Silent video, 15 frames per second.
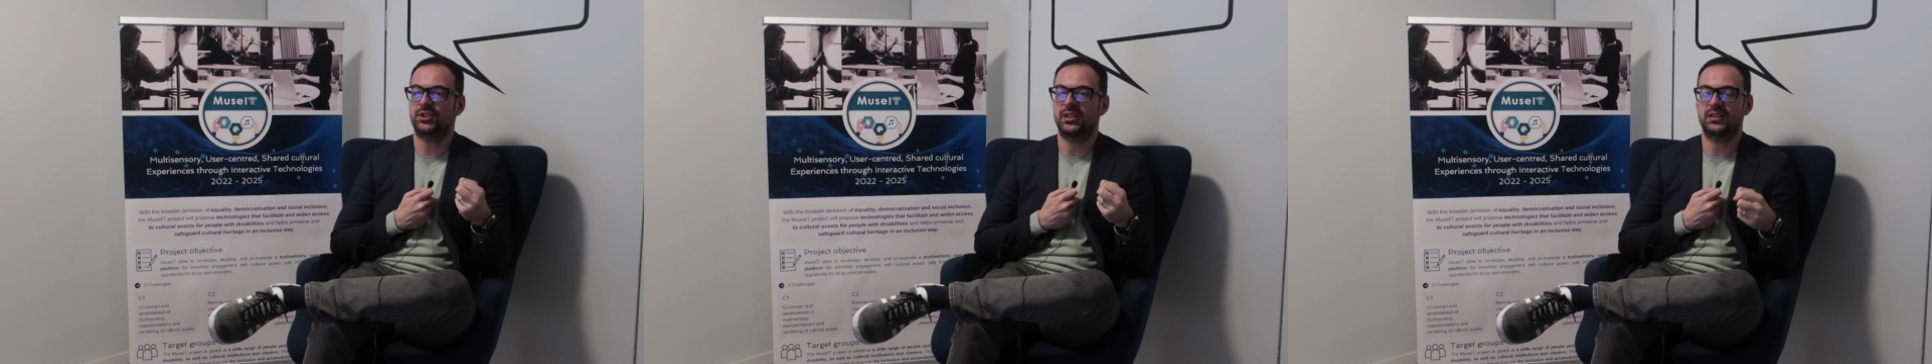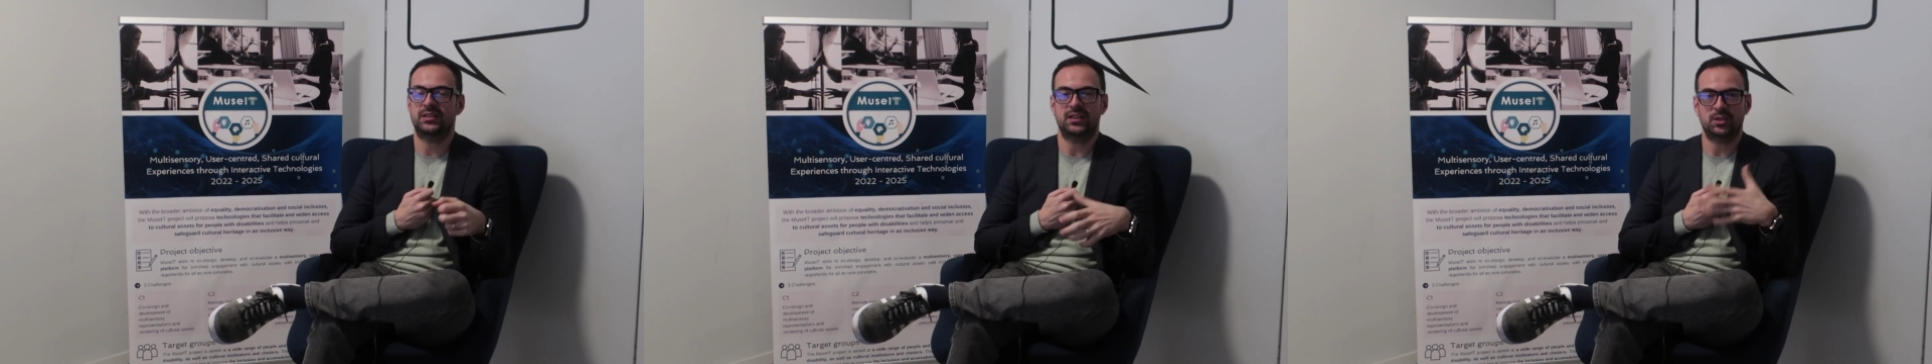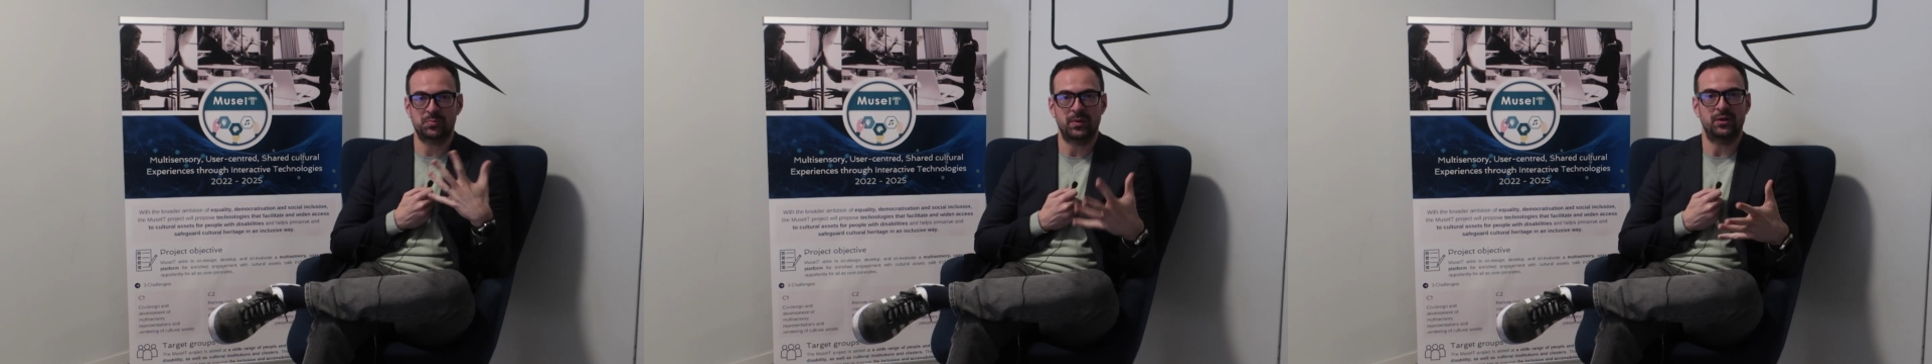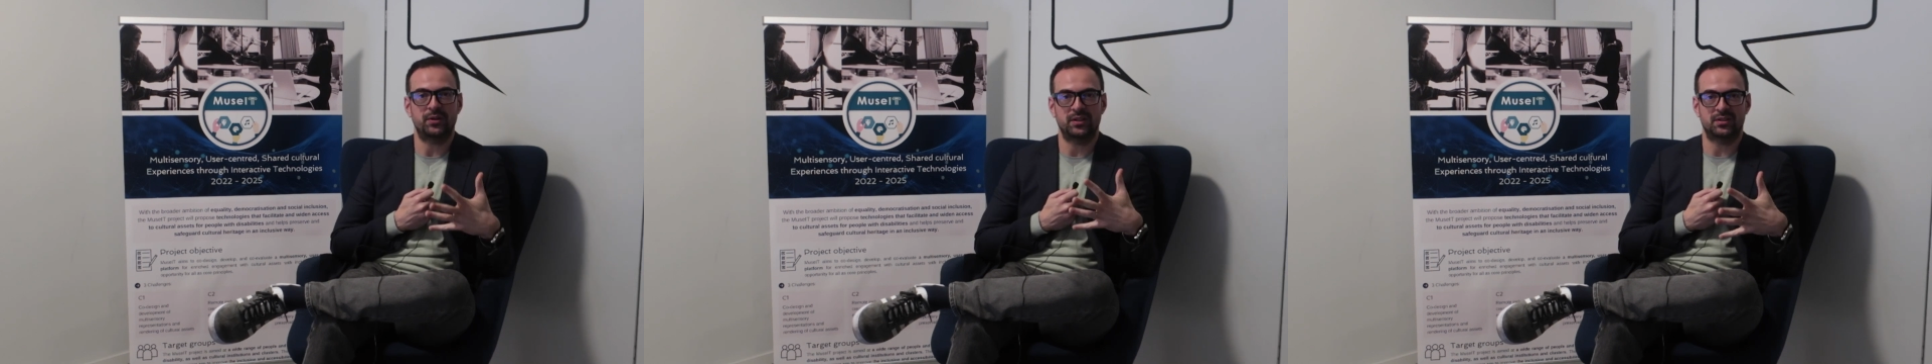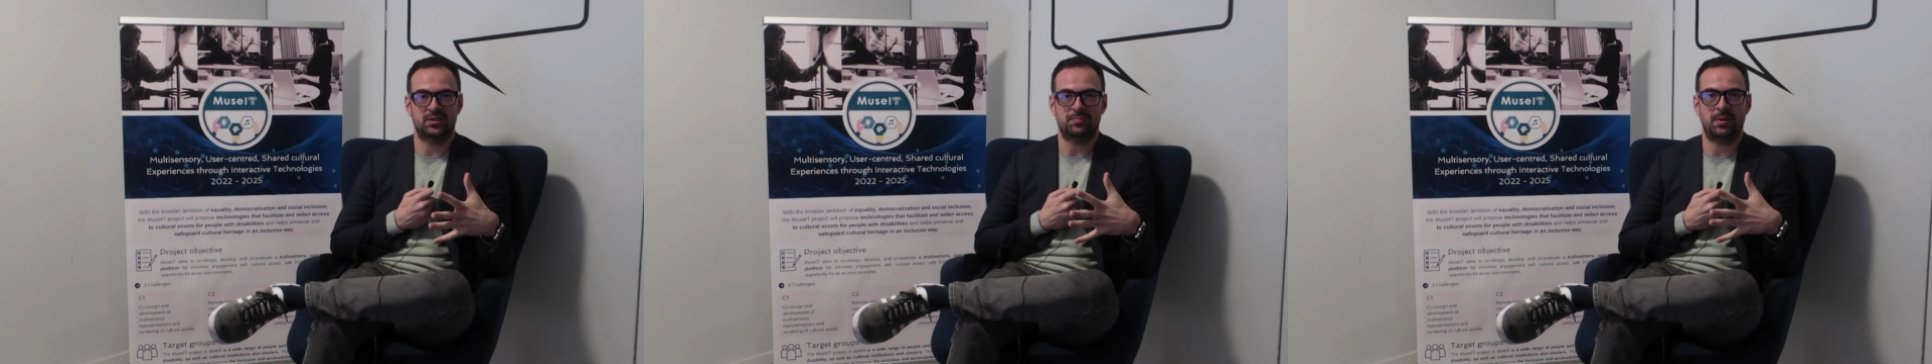is
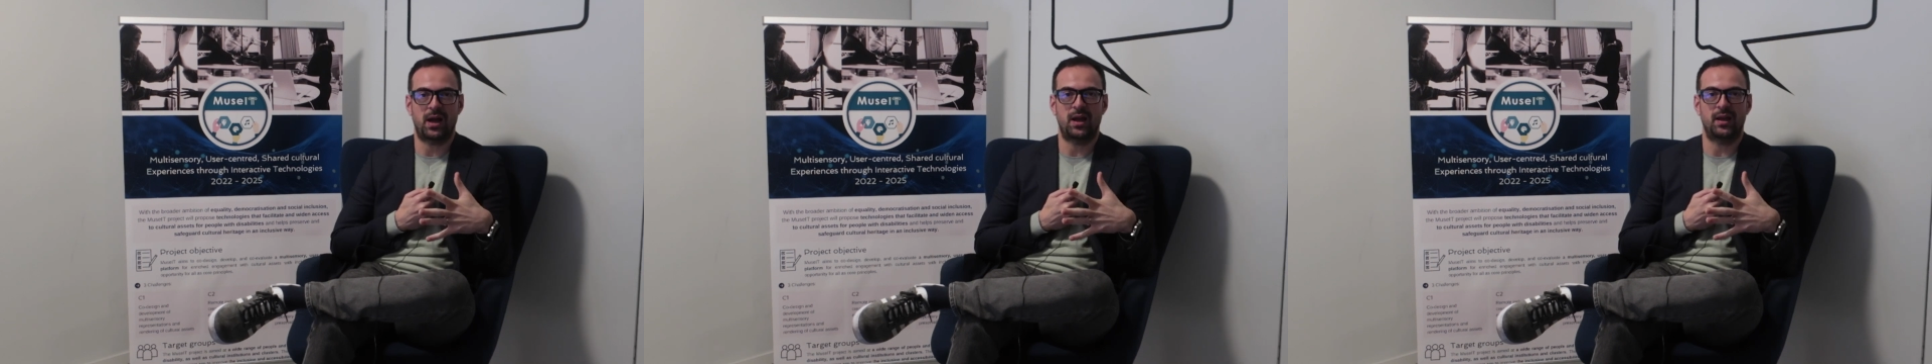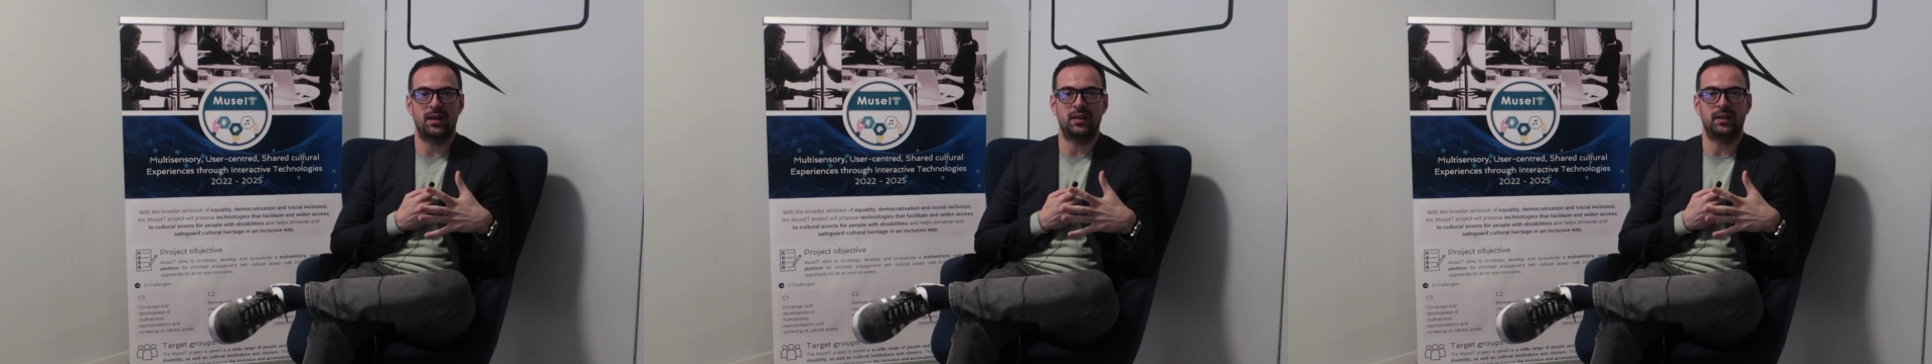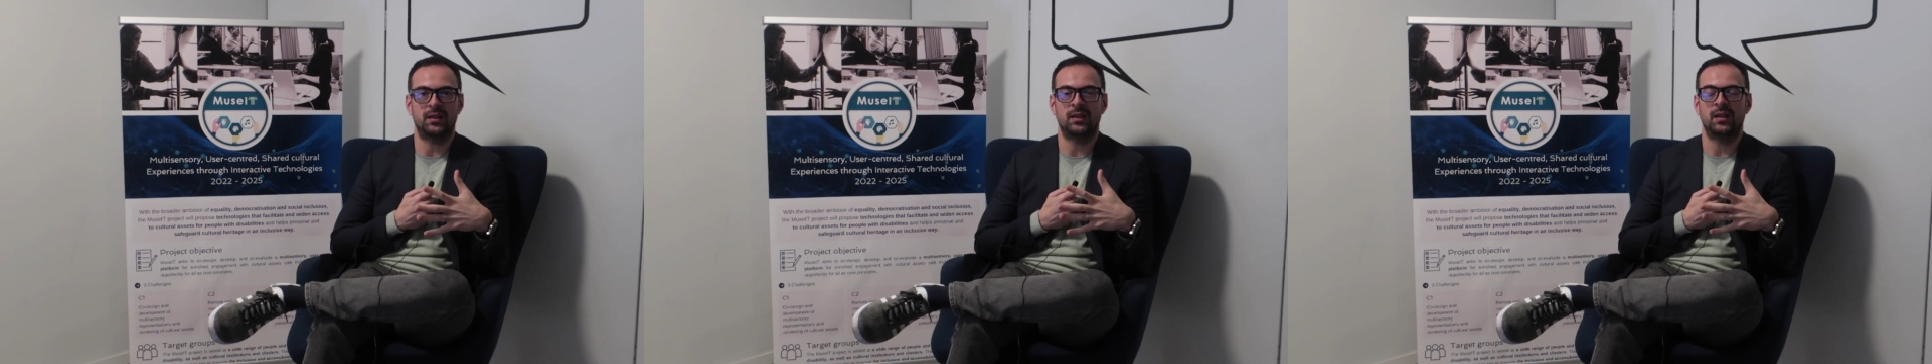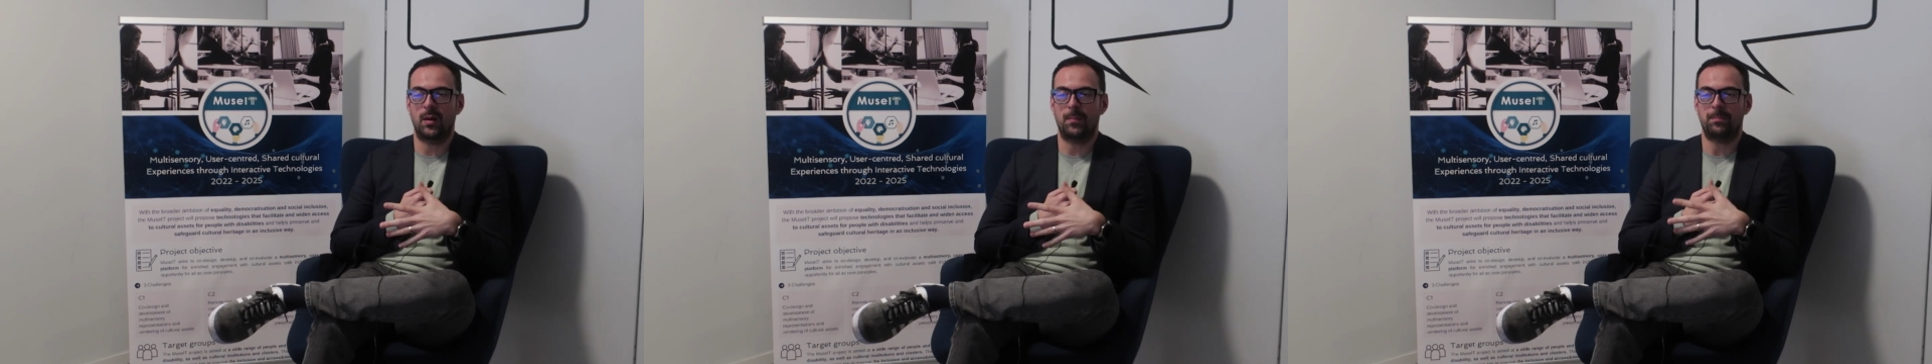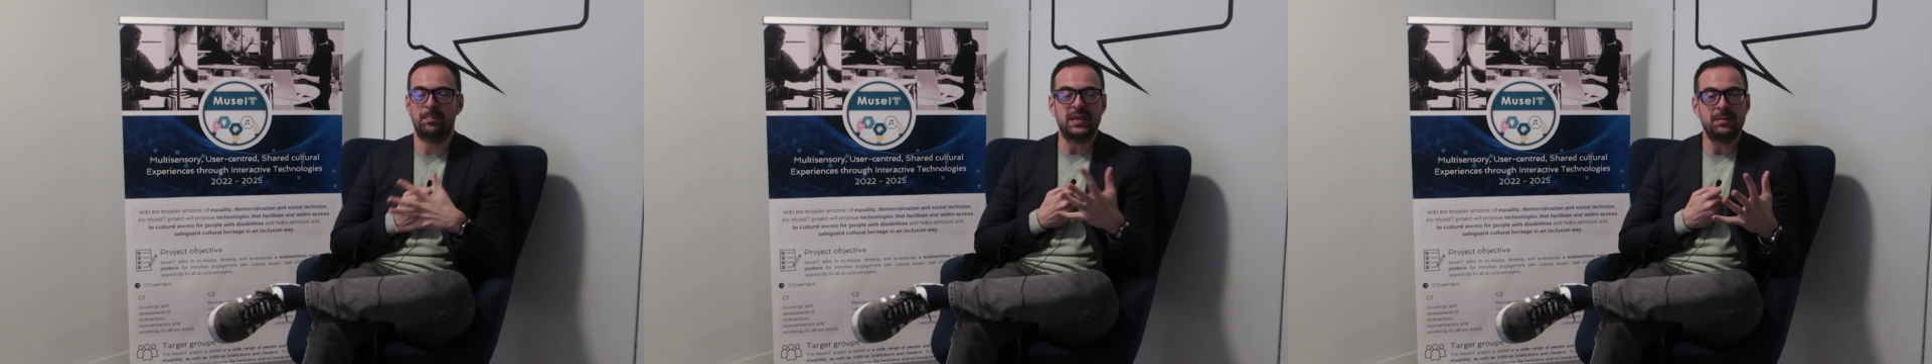experienced by
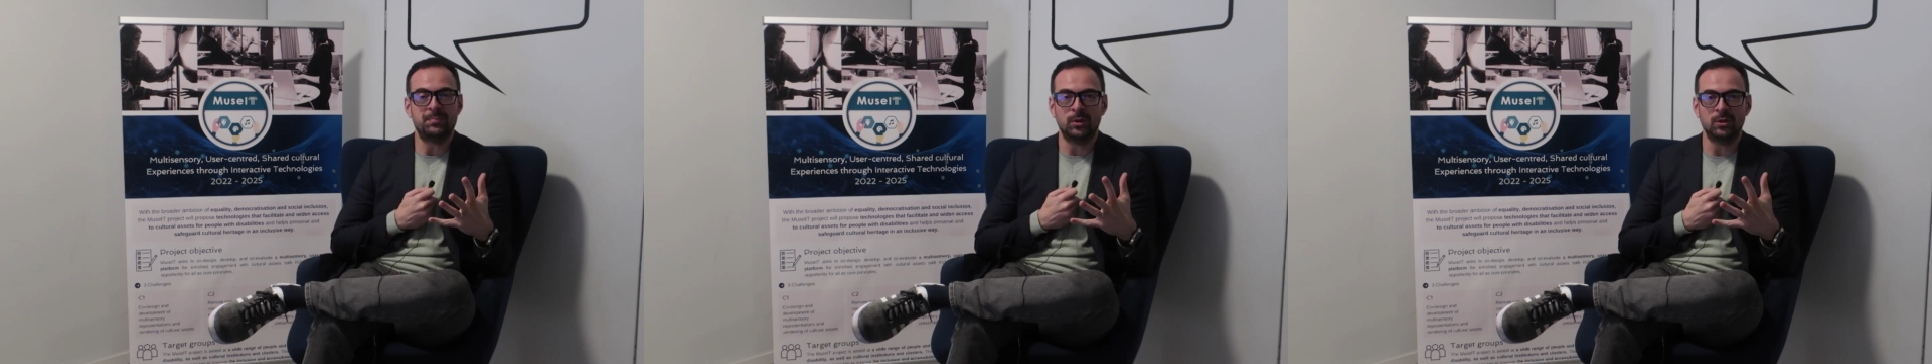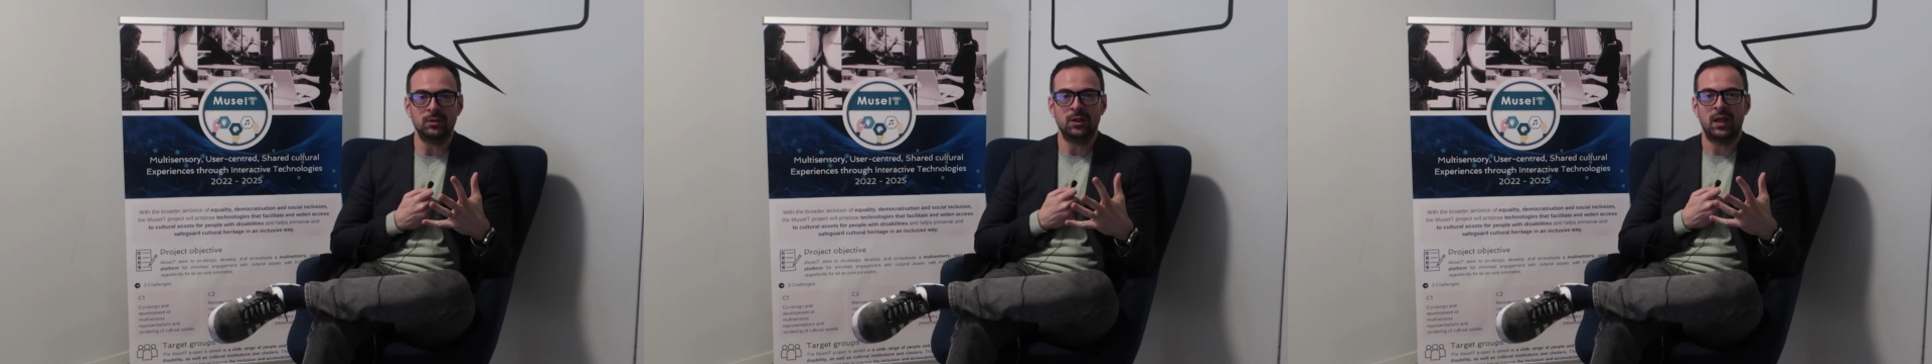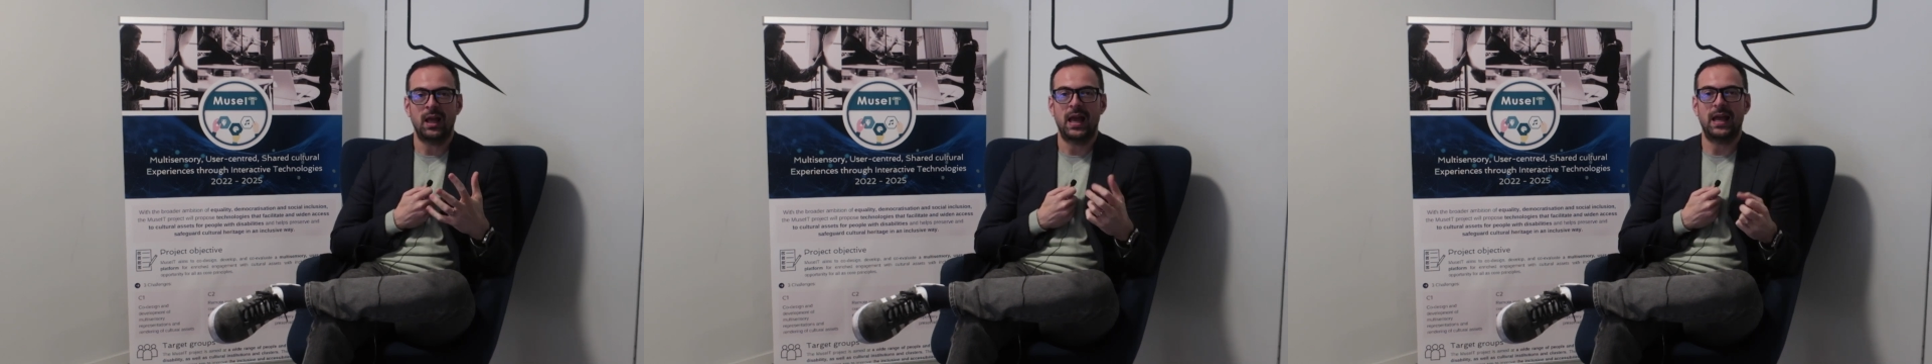people,